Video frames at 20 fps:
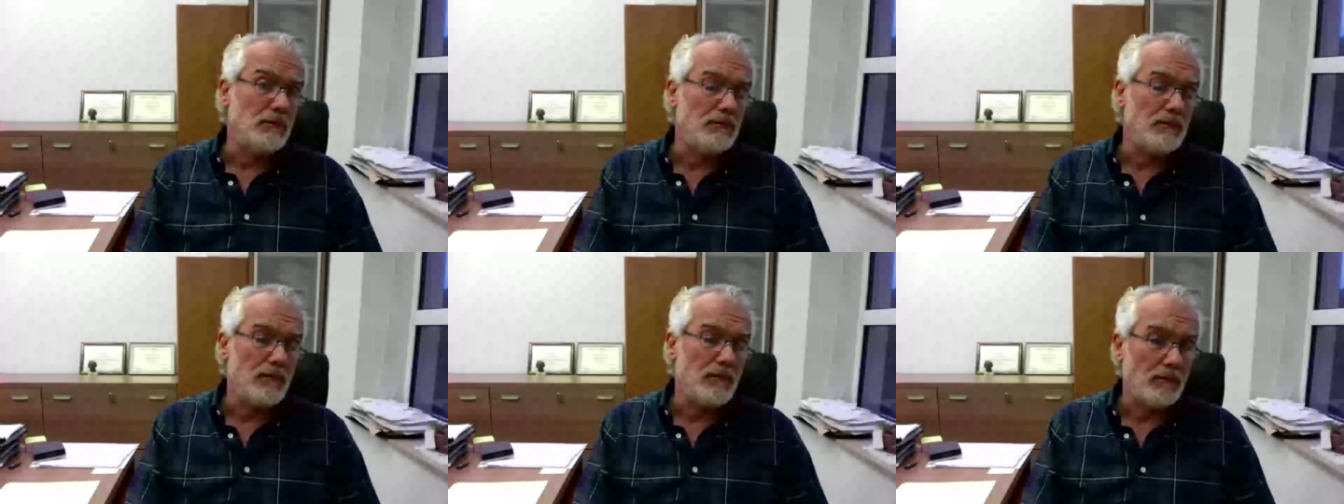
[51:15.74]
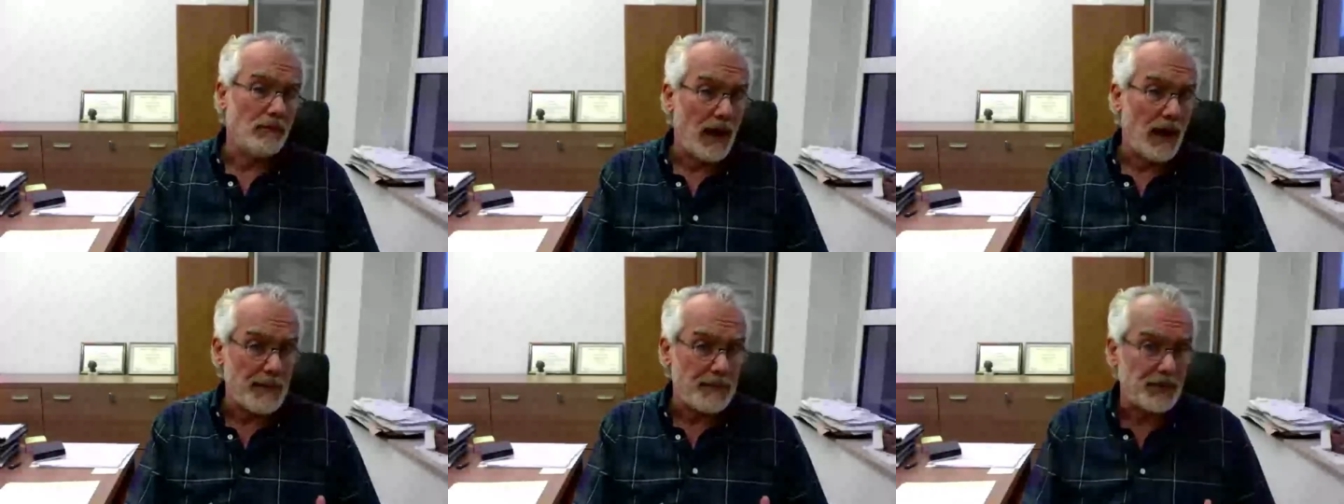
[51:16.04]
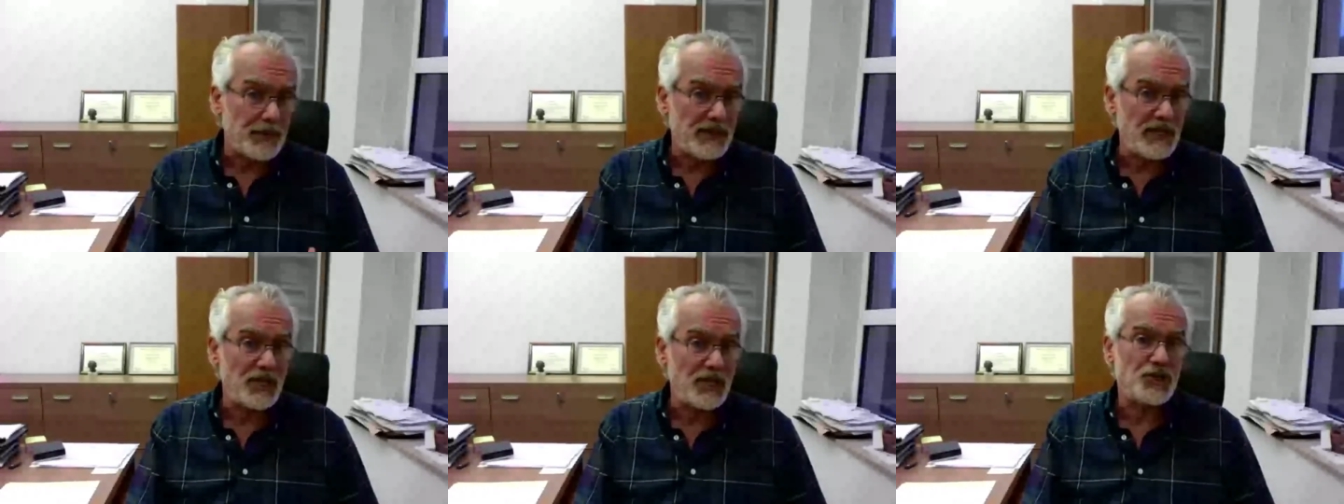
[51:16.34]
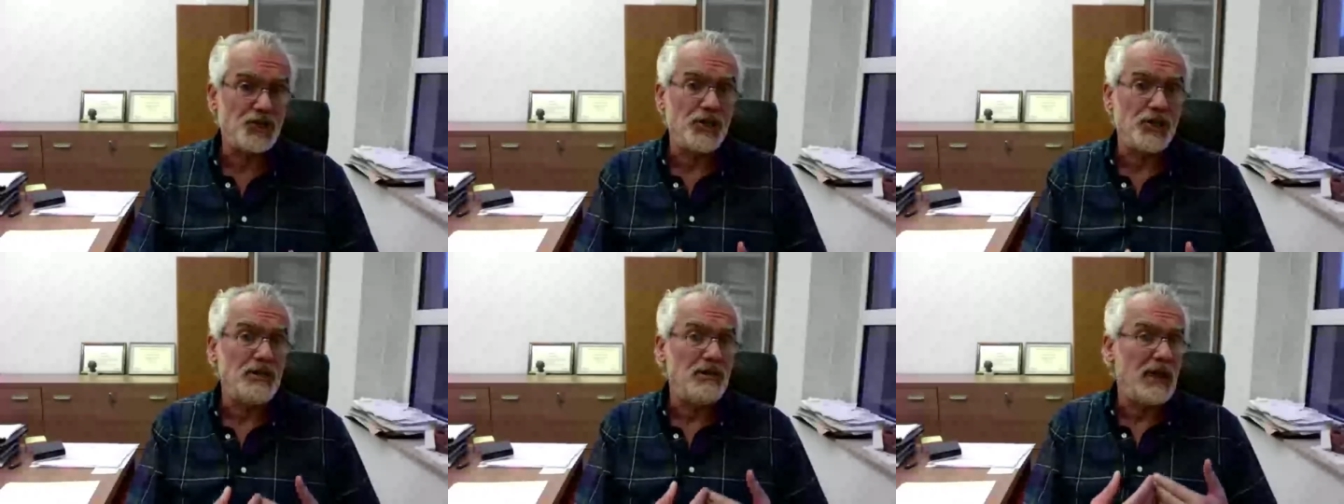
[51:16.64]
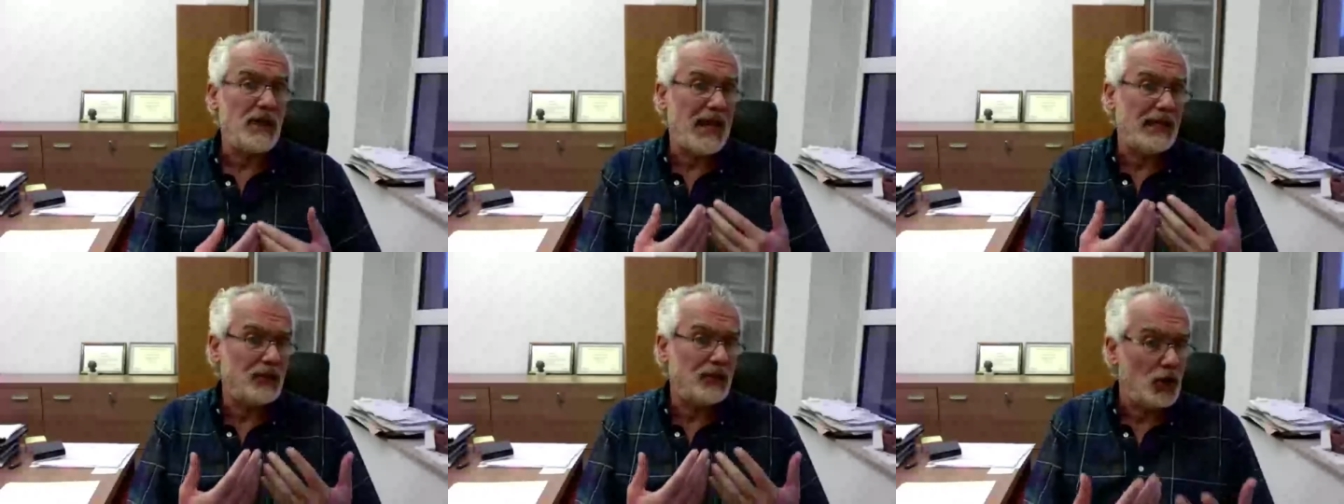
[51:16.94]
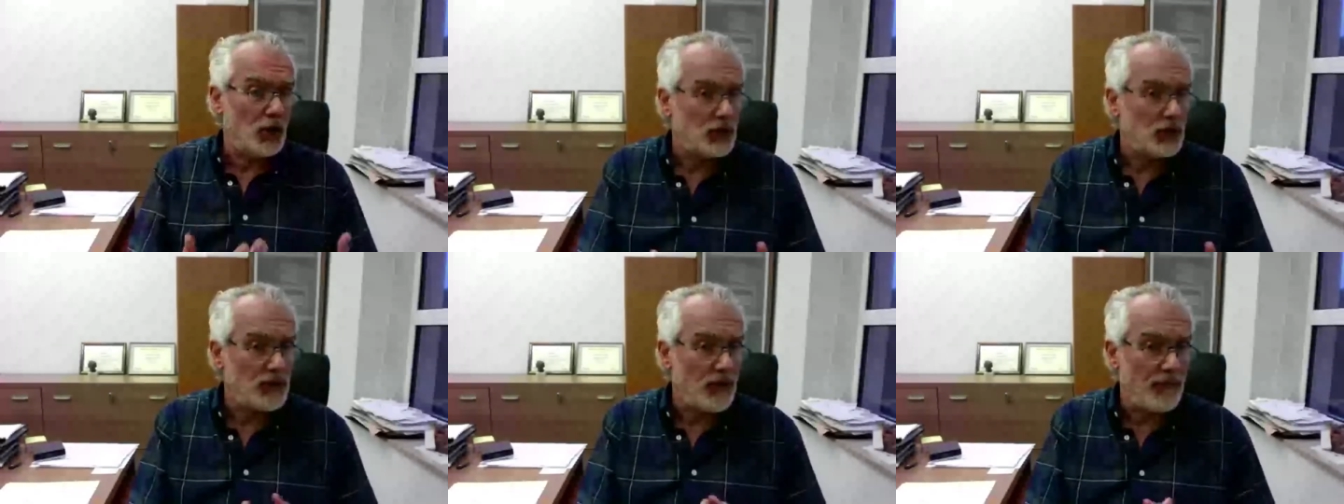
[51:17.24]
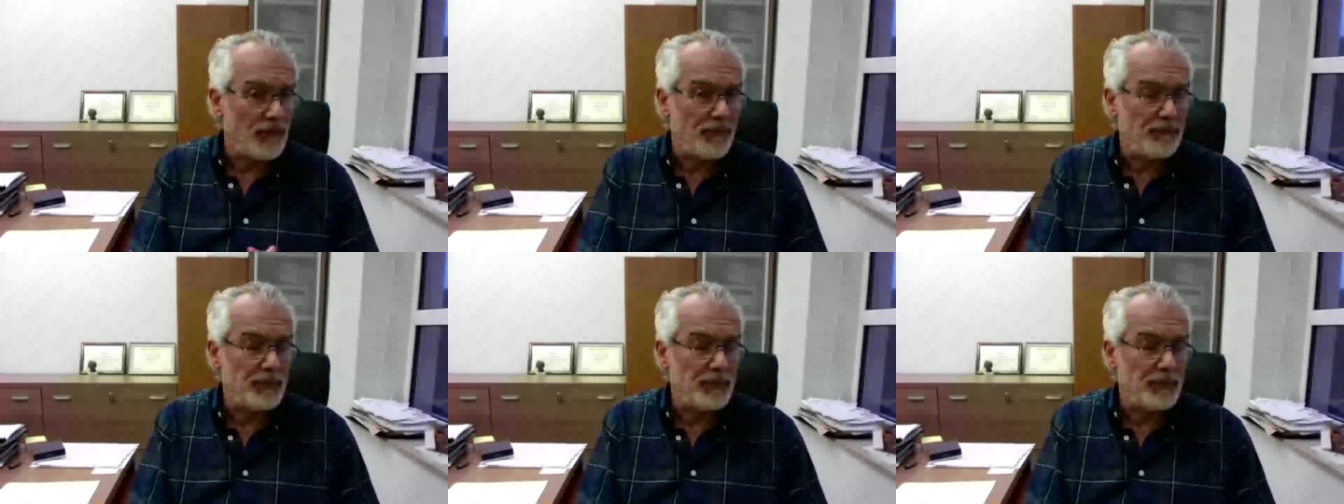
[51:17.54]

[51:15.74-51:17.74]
My prediction, and a lot of